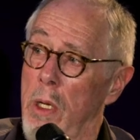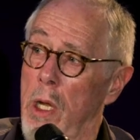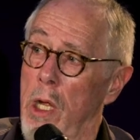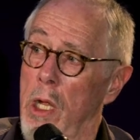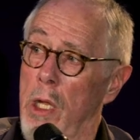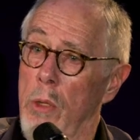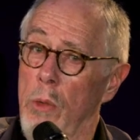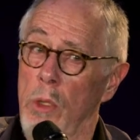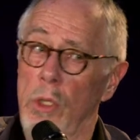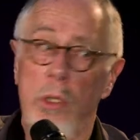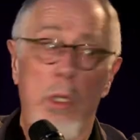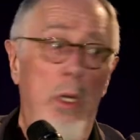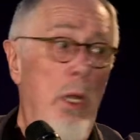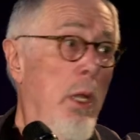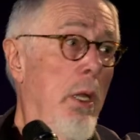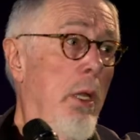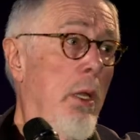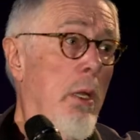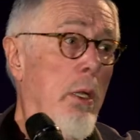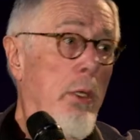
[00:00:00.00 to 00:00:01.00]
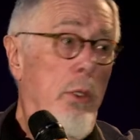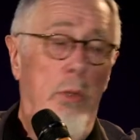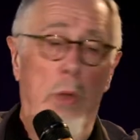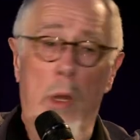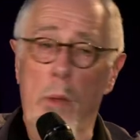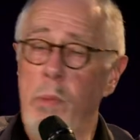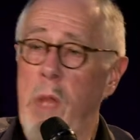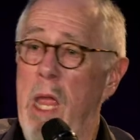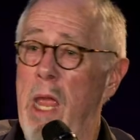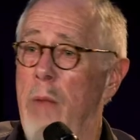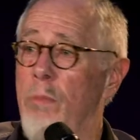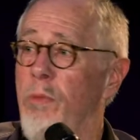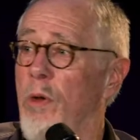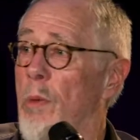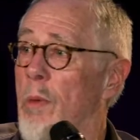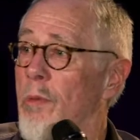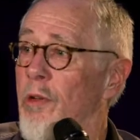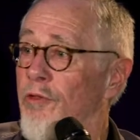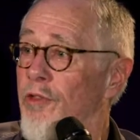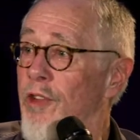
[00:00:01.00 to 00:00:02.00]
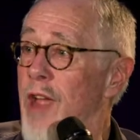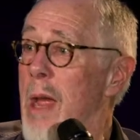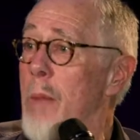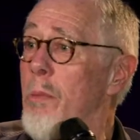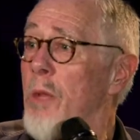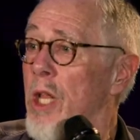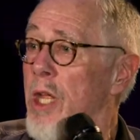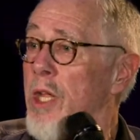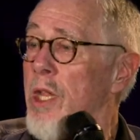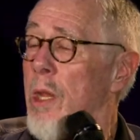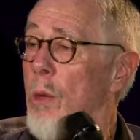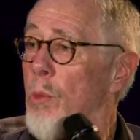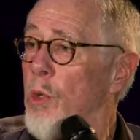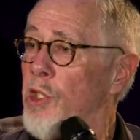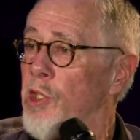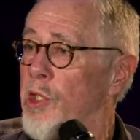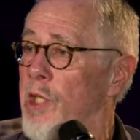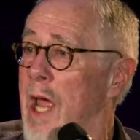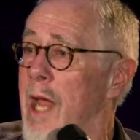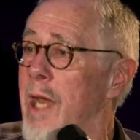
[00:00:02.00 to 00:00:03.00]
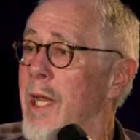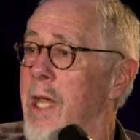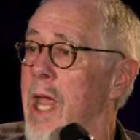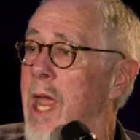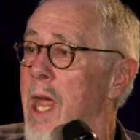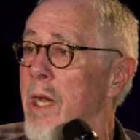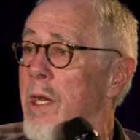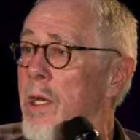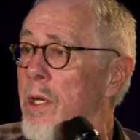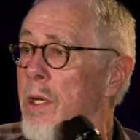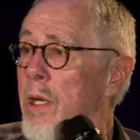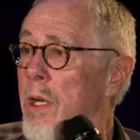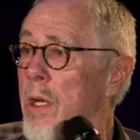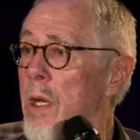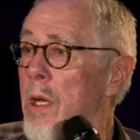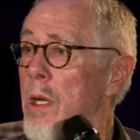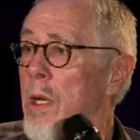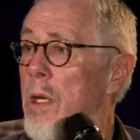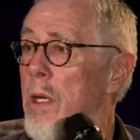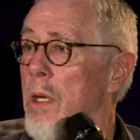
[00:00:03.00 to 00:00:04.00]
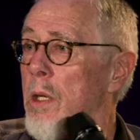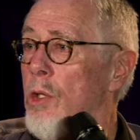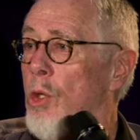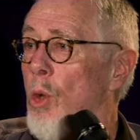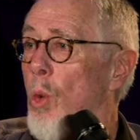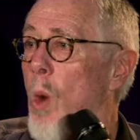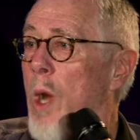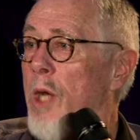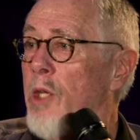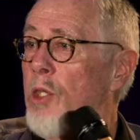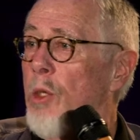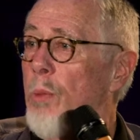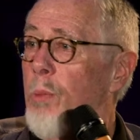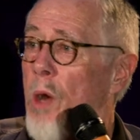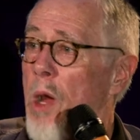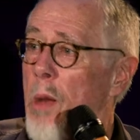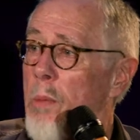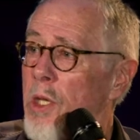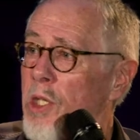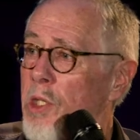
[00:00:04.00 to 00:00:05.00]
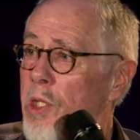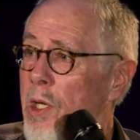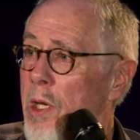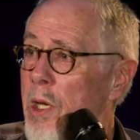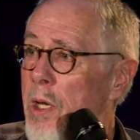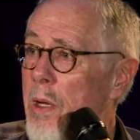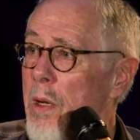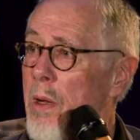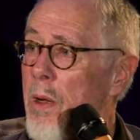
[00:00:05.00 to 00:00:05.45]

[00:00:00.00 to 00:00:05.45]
In other words, Trump came from a family that was dedicated to white supremacy.